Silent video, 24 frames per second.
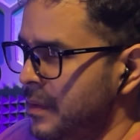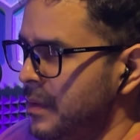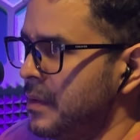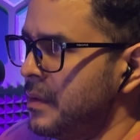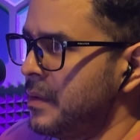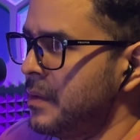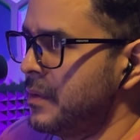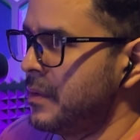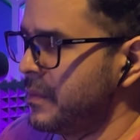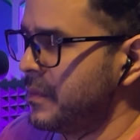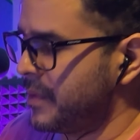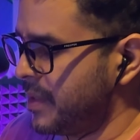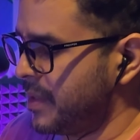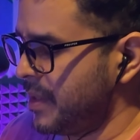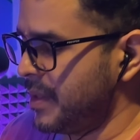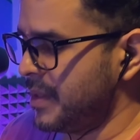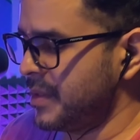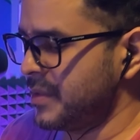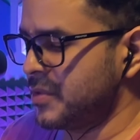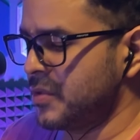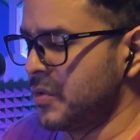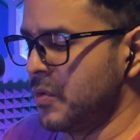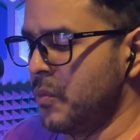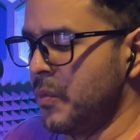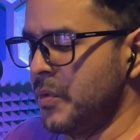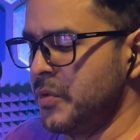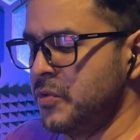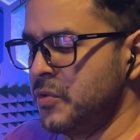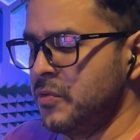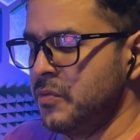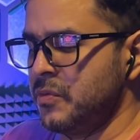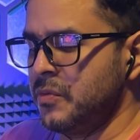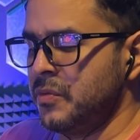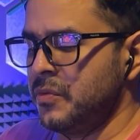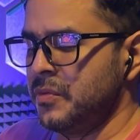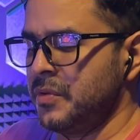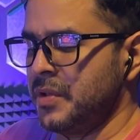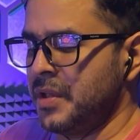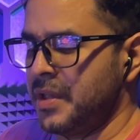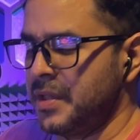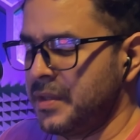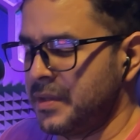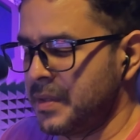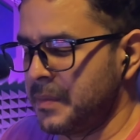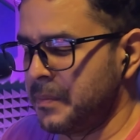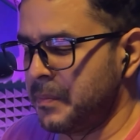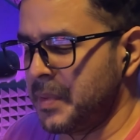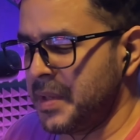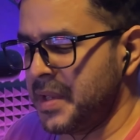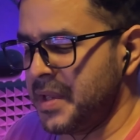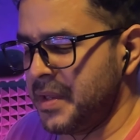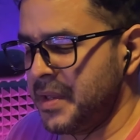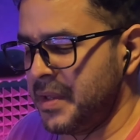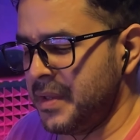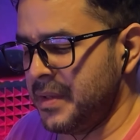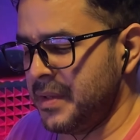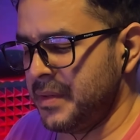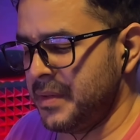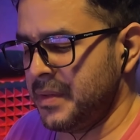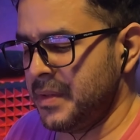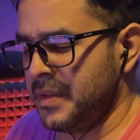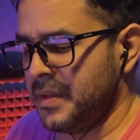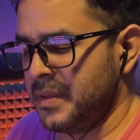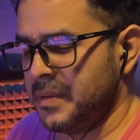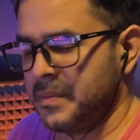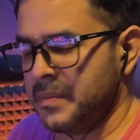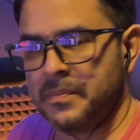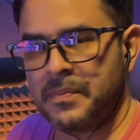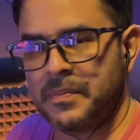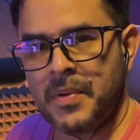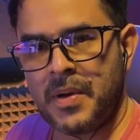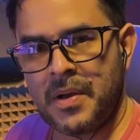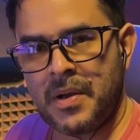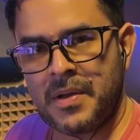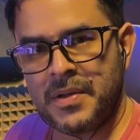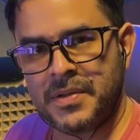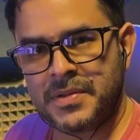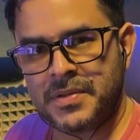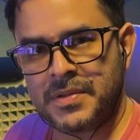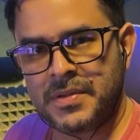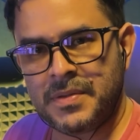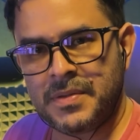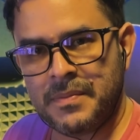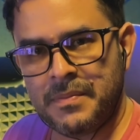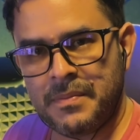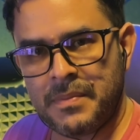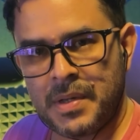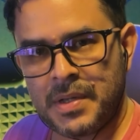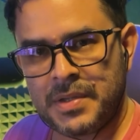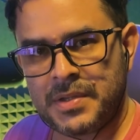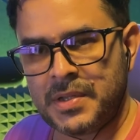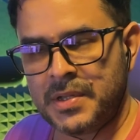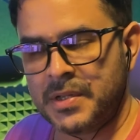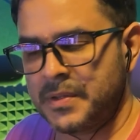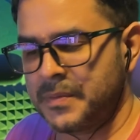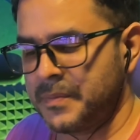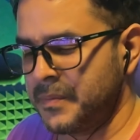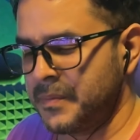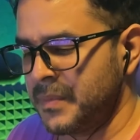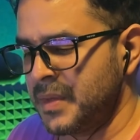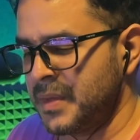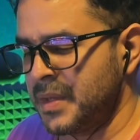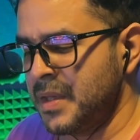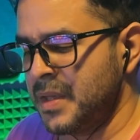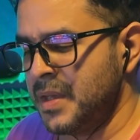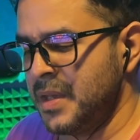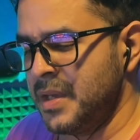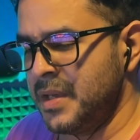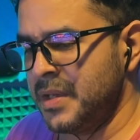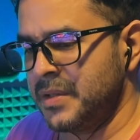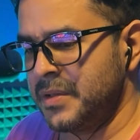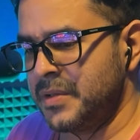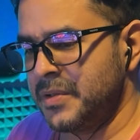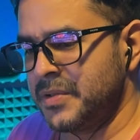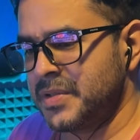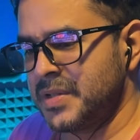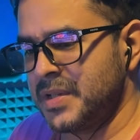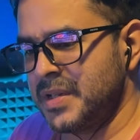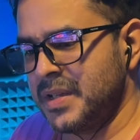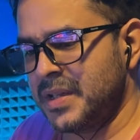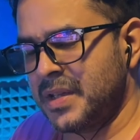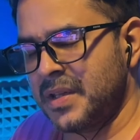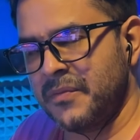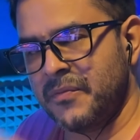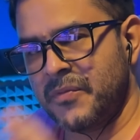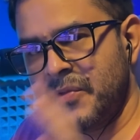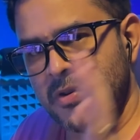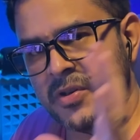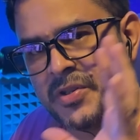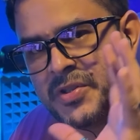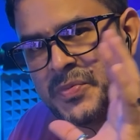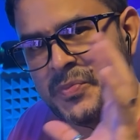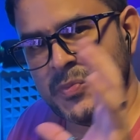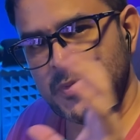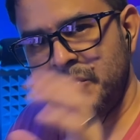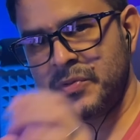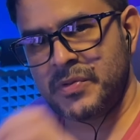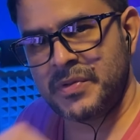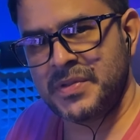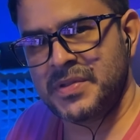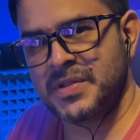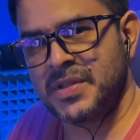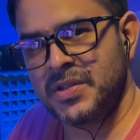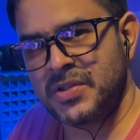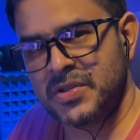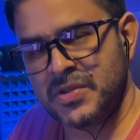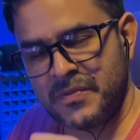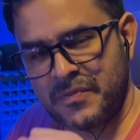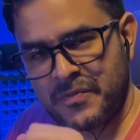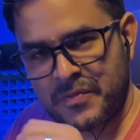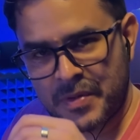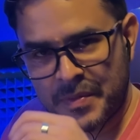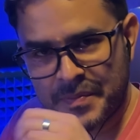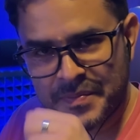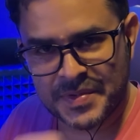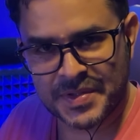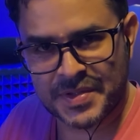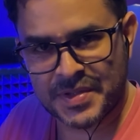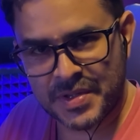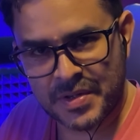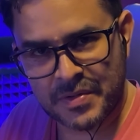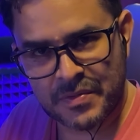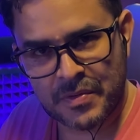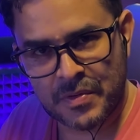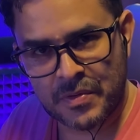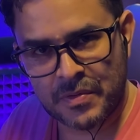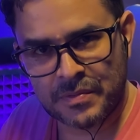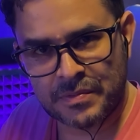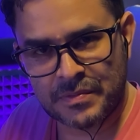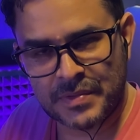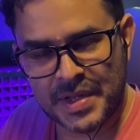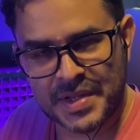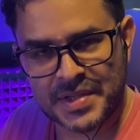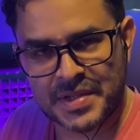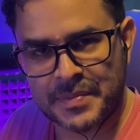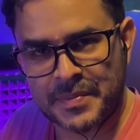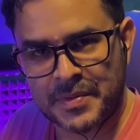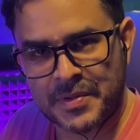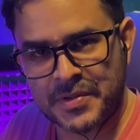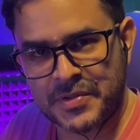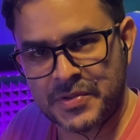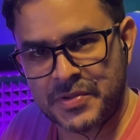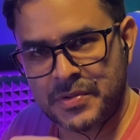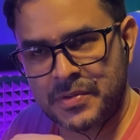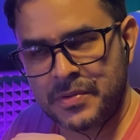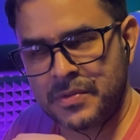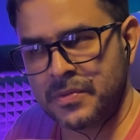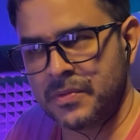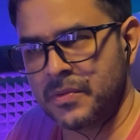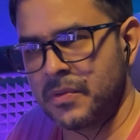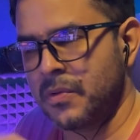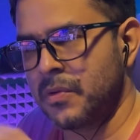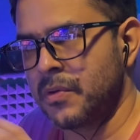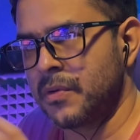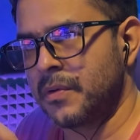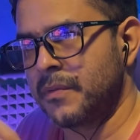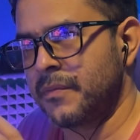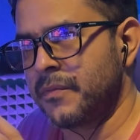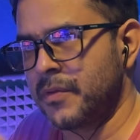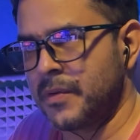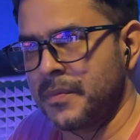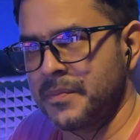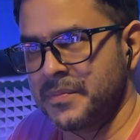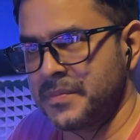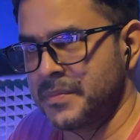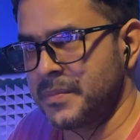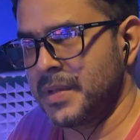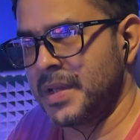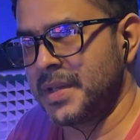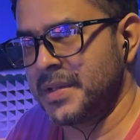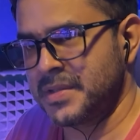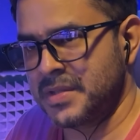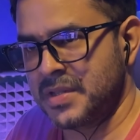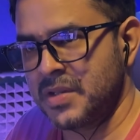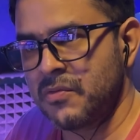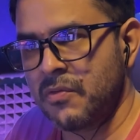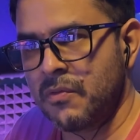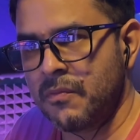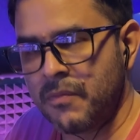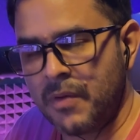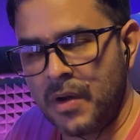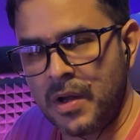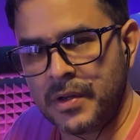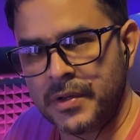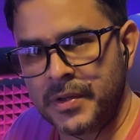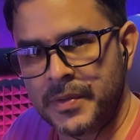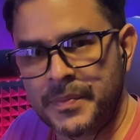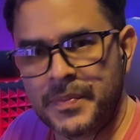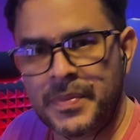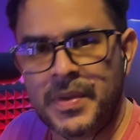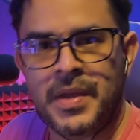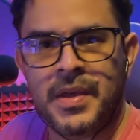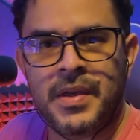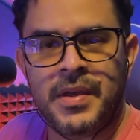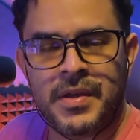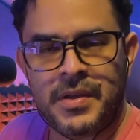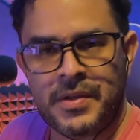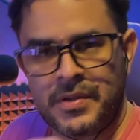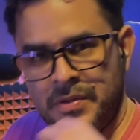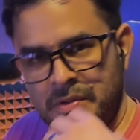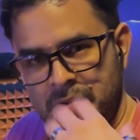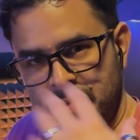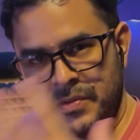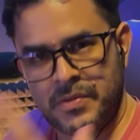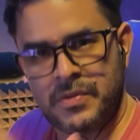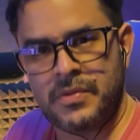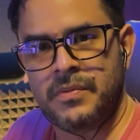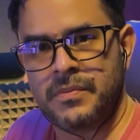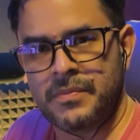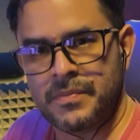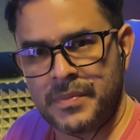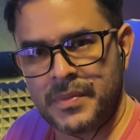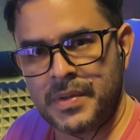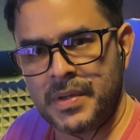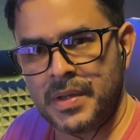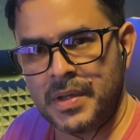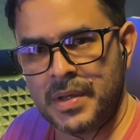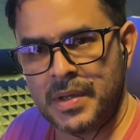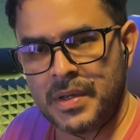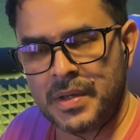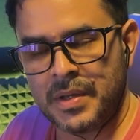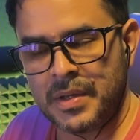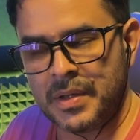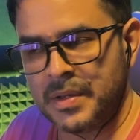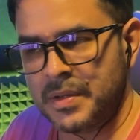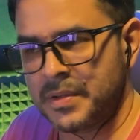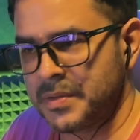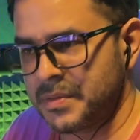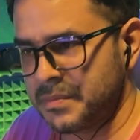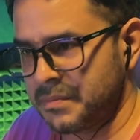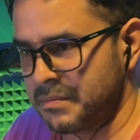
Okay, so when you hit the play and pause button, there's like a very smooth transition from 0 decibels to, or from like 0 volume to a,